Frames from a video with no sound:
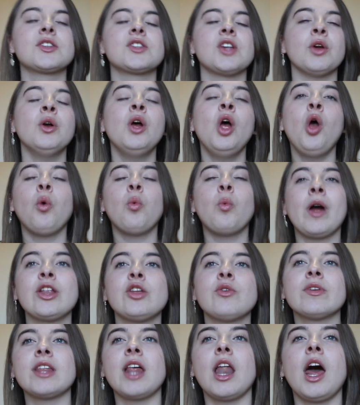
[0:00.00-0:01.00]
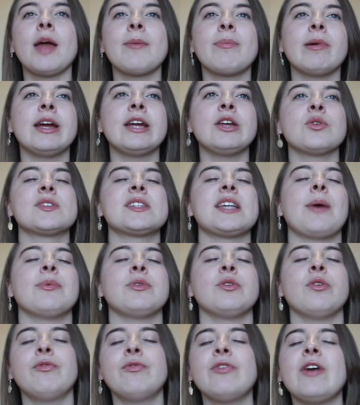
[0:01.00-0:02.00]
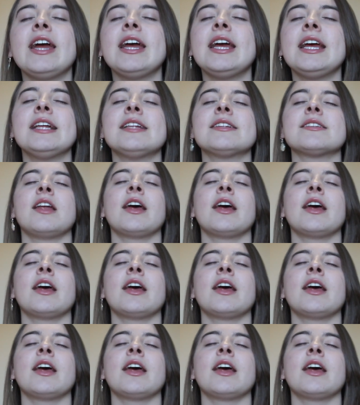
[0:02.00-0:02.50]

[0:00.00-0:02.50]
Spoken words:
So when you're in the library, you're sat with your friends,